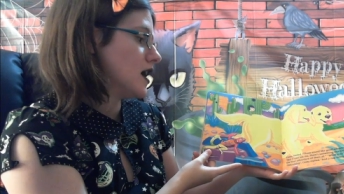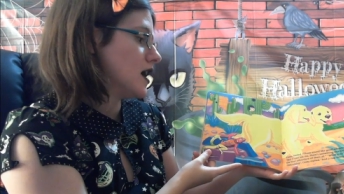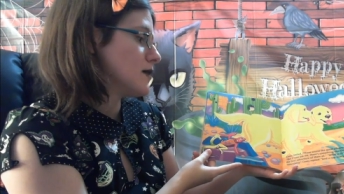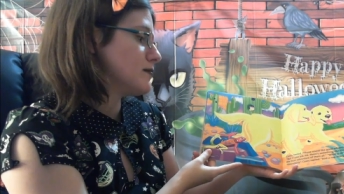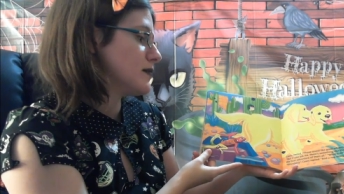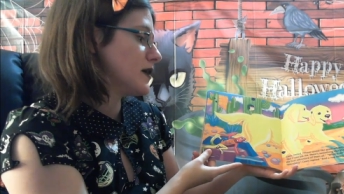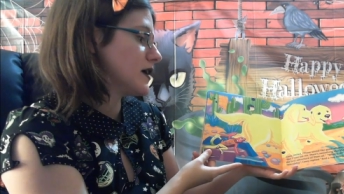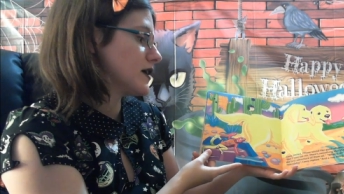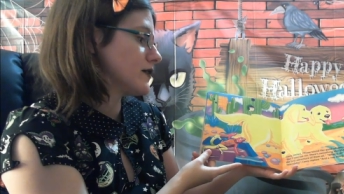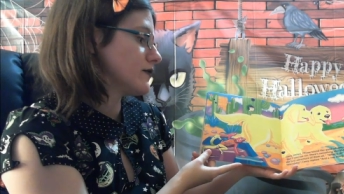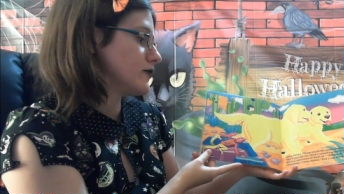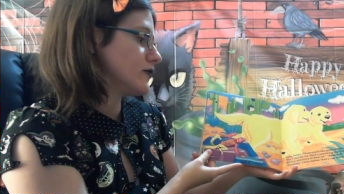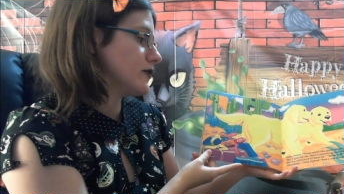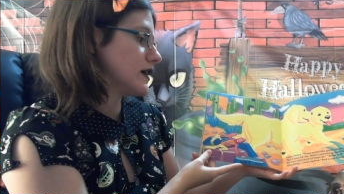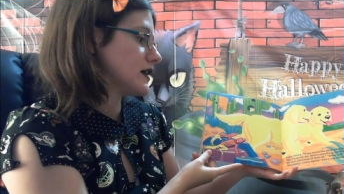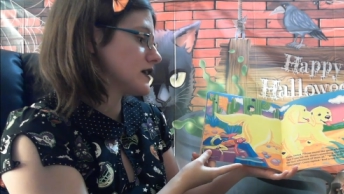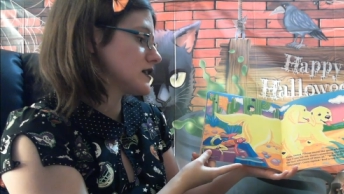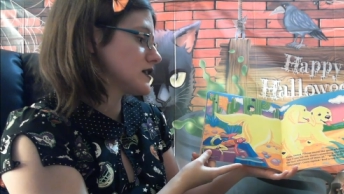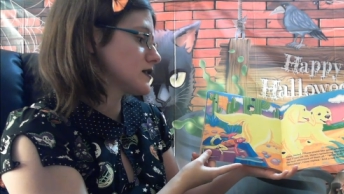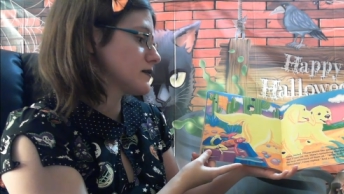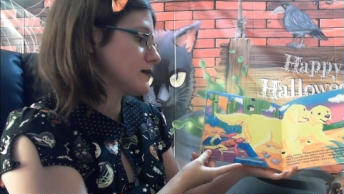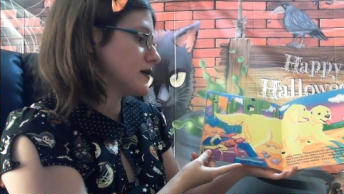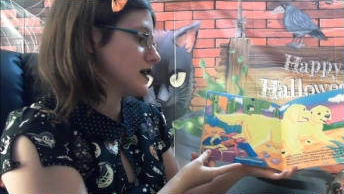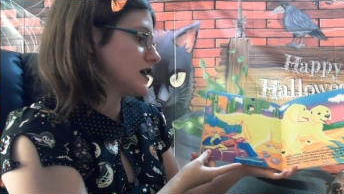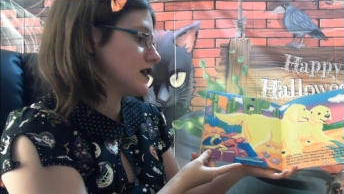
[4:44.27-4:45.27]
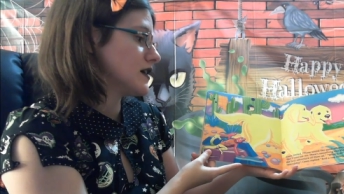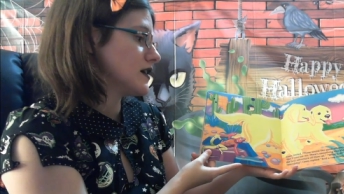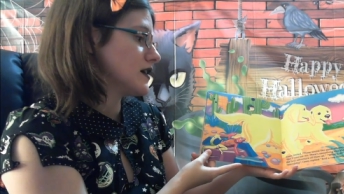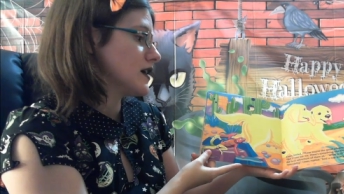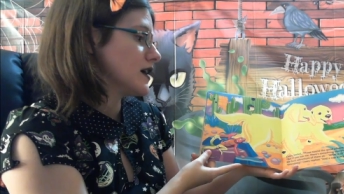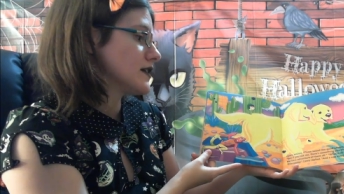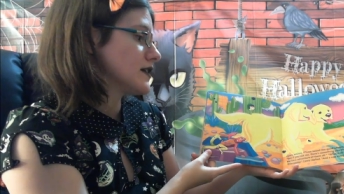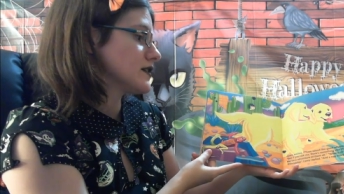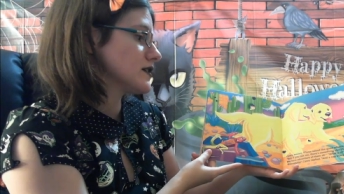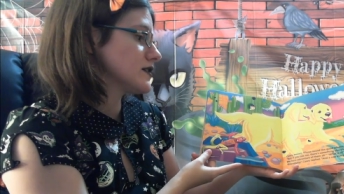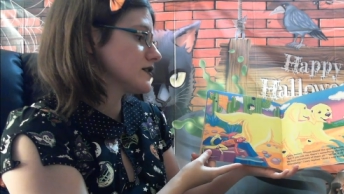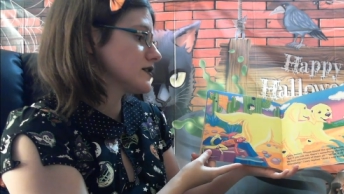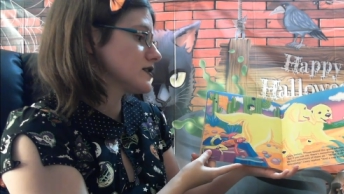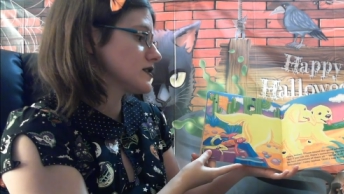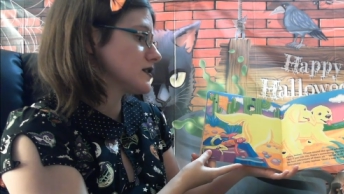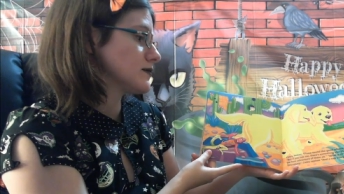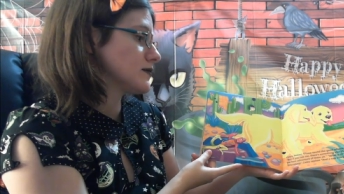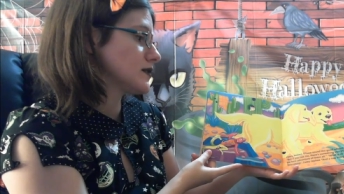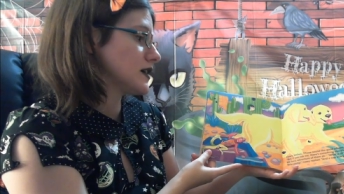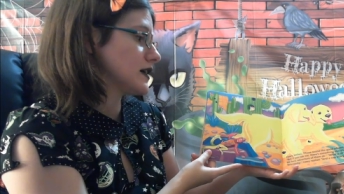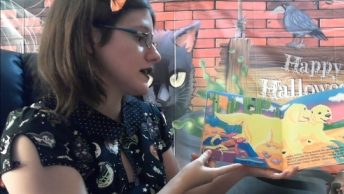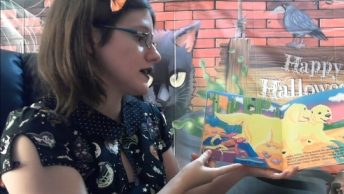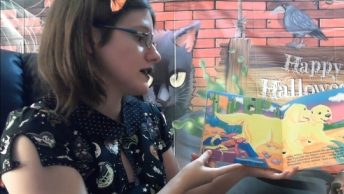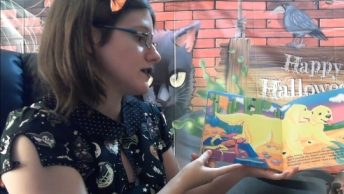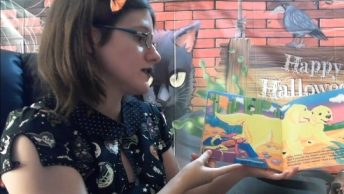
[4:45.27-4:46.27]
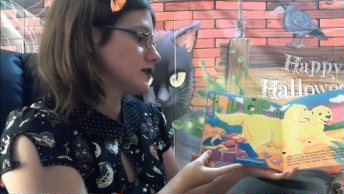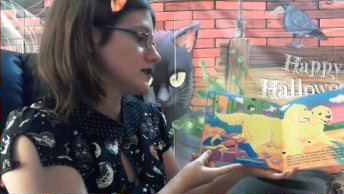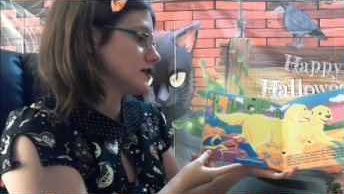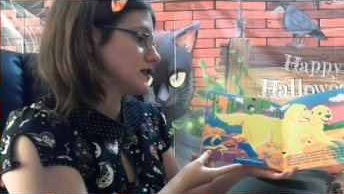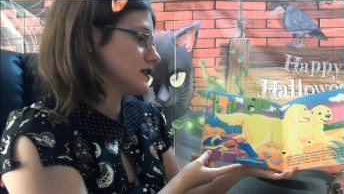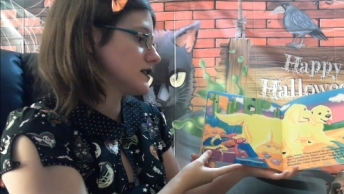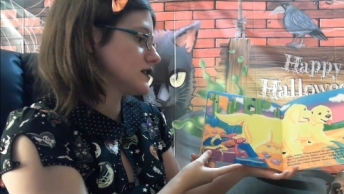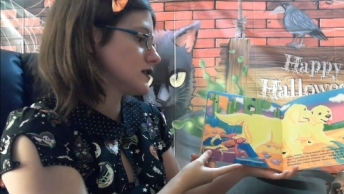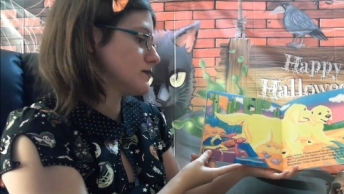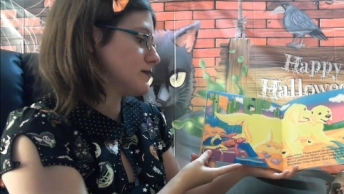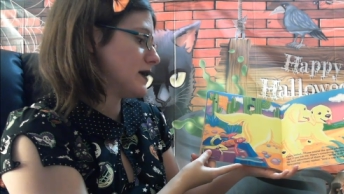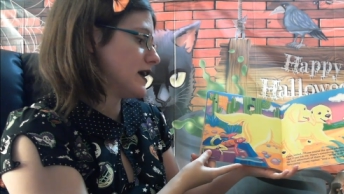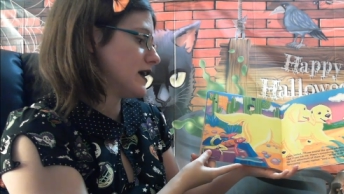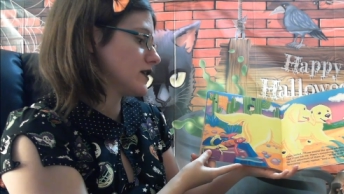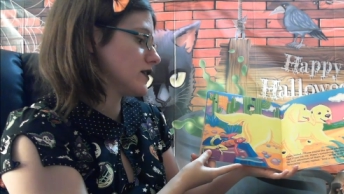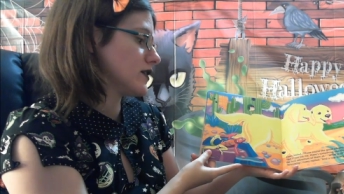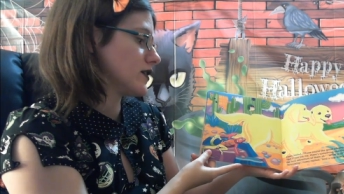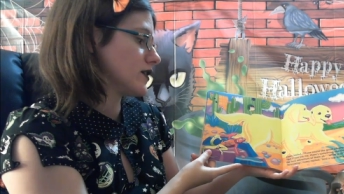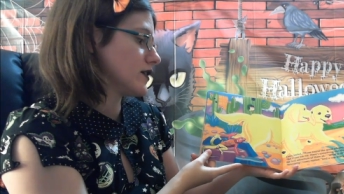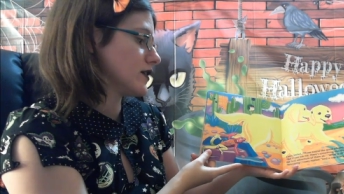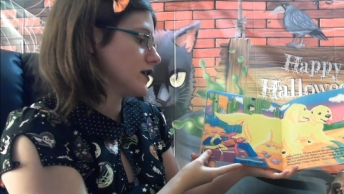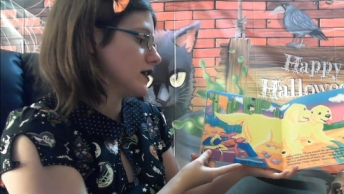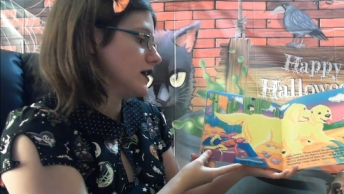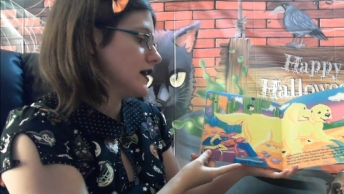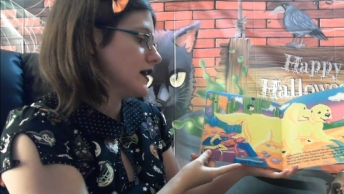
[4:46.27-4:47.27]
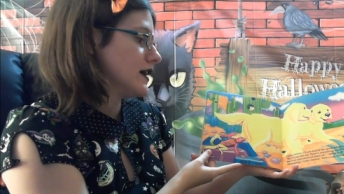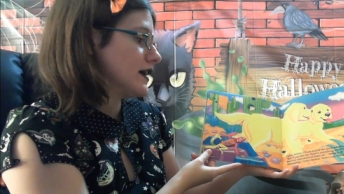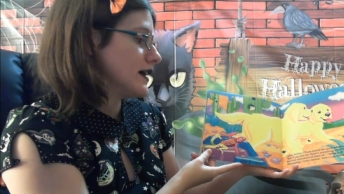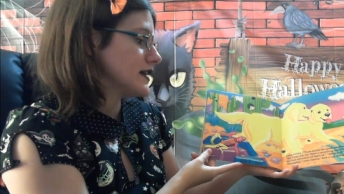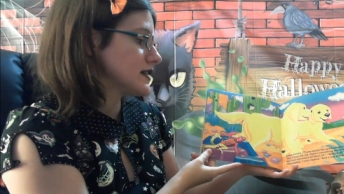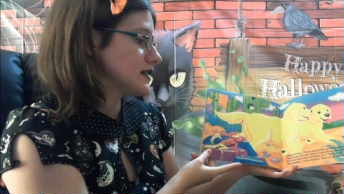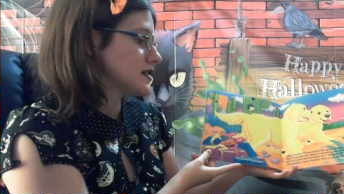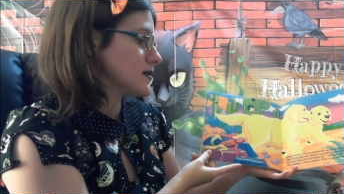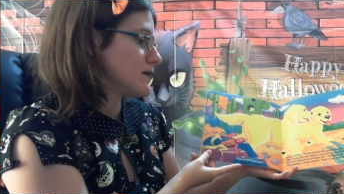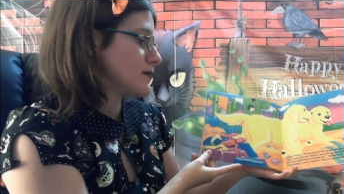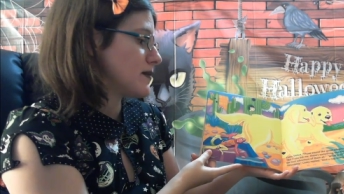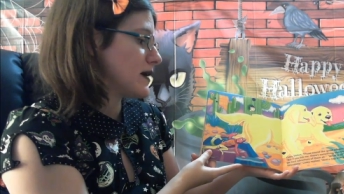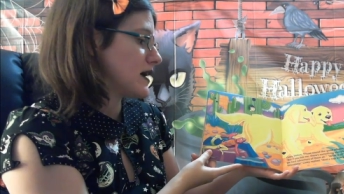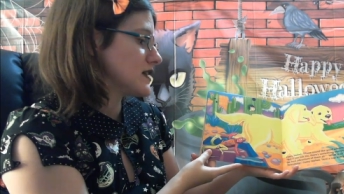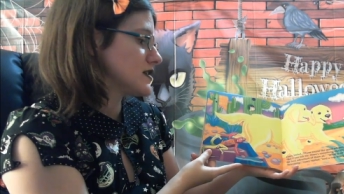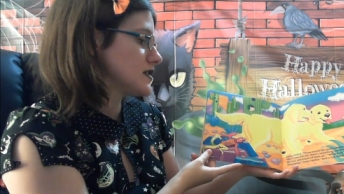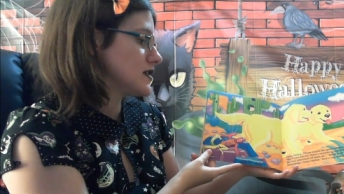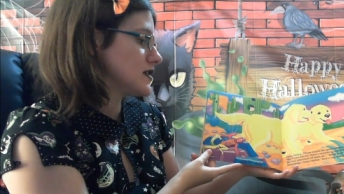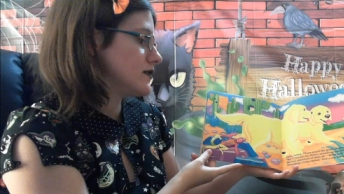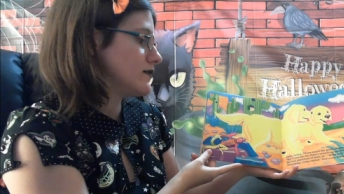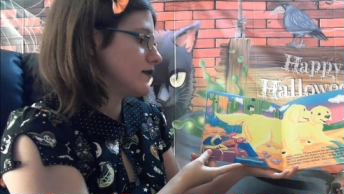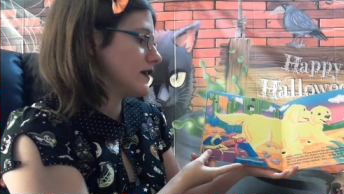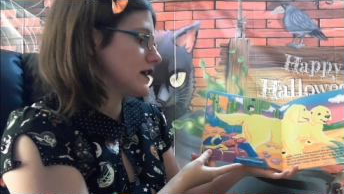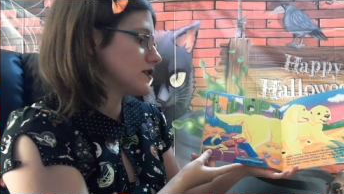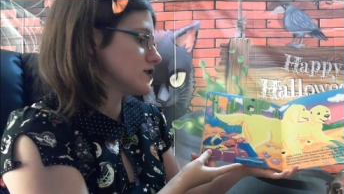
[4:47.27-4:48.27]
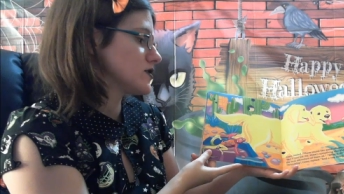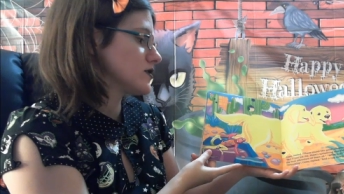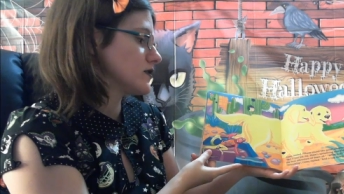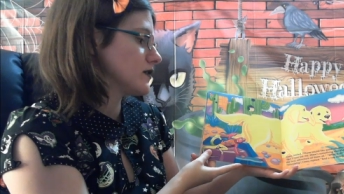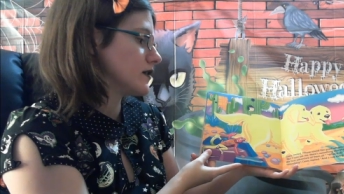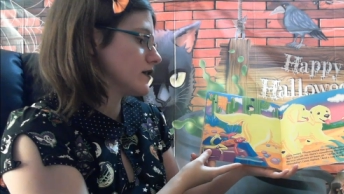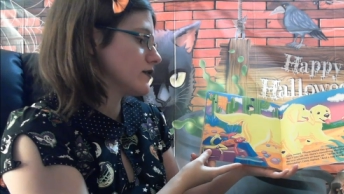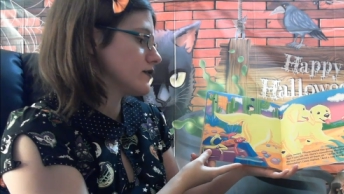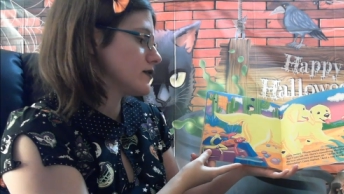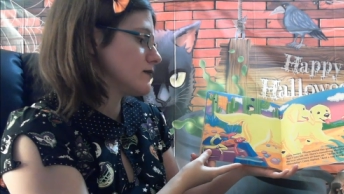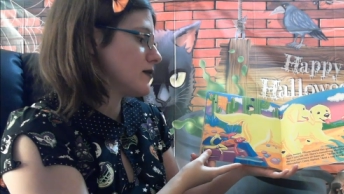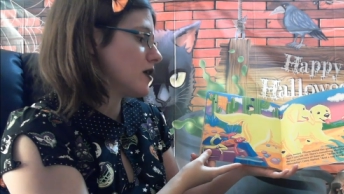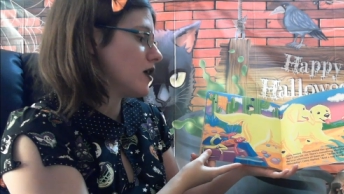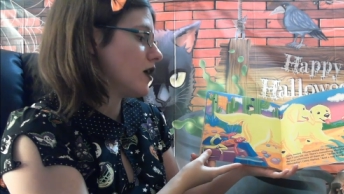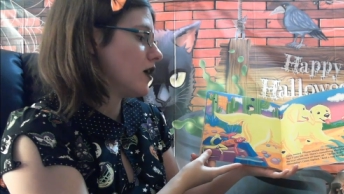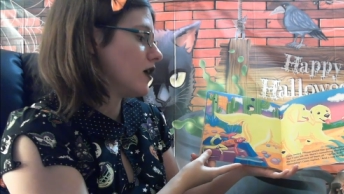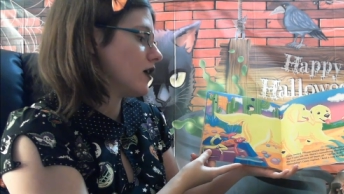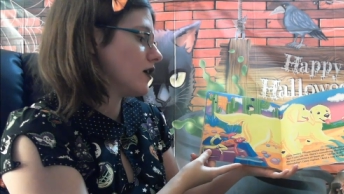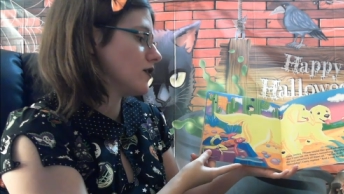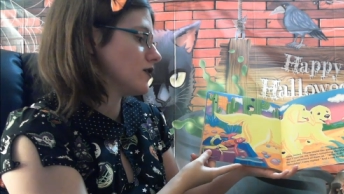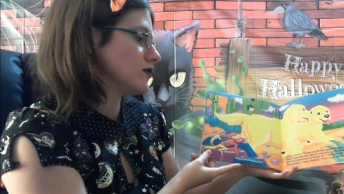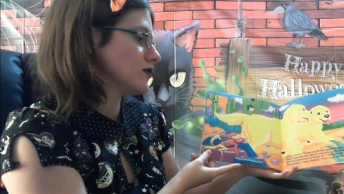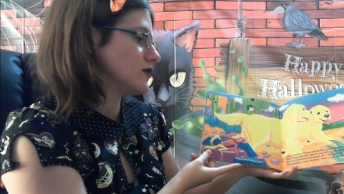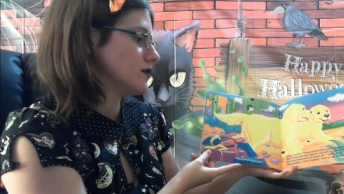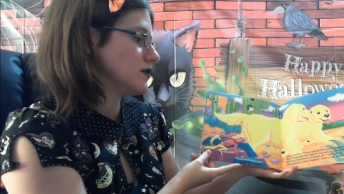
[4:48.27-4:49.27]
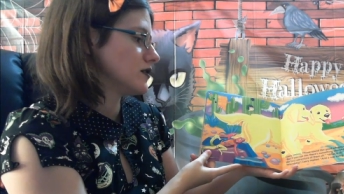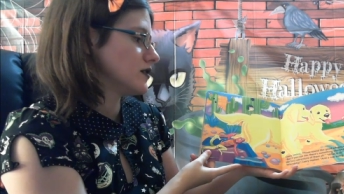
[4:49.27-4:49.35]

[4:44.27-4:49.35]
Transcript: But if you ask me, there's something else that's better. It's the best adventure of them all.